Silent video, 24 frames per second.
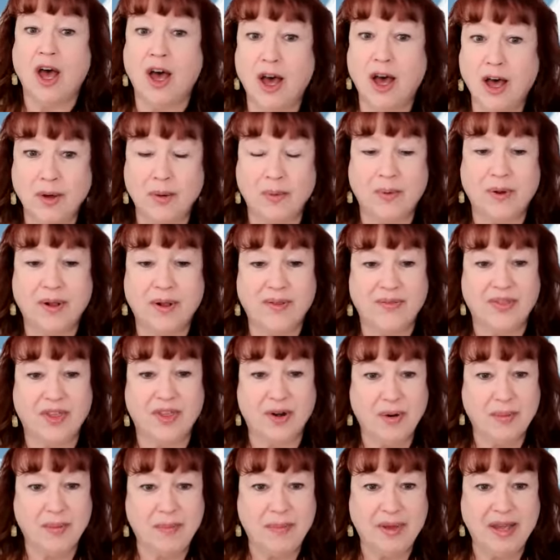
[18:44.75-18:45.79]
Oh,
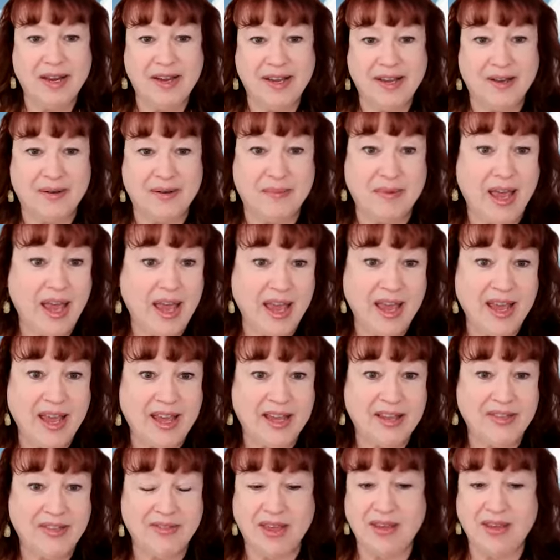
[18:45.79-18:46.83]
they're a medium.
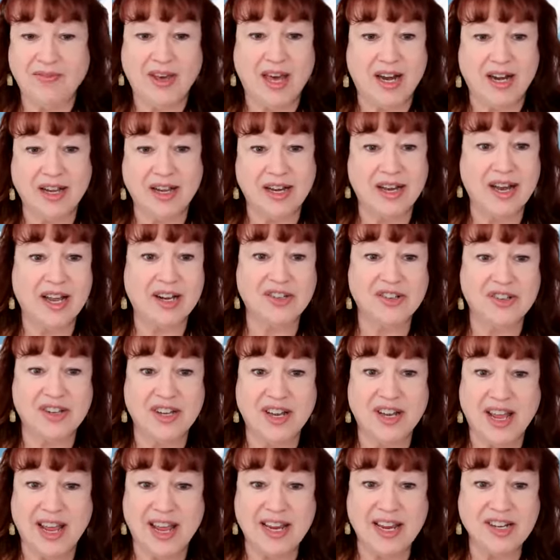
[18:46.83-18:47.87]
Hey, they've got a connection
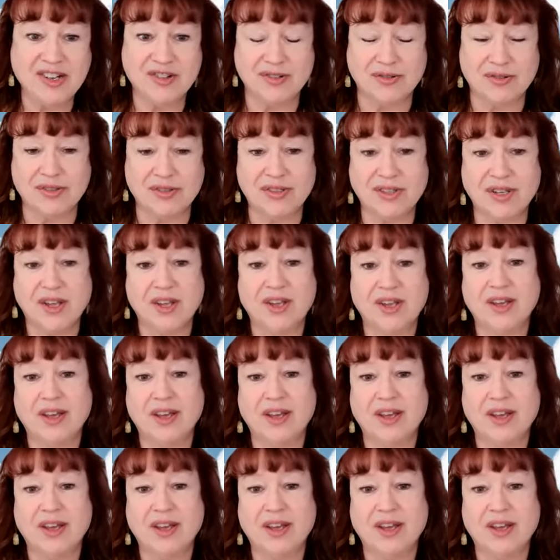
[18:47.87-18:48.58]
to angels.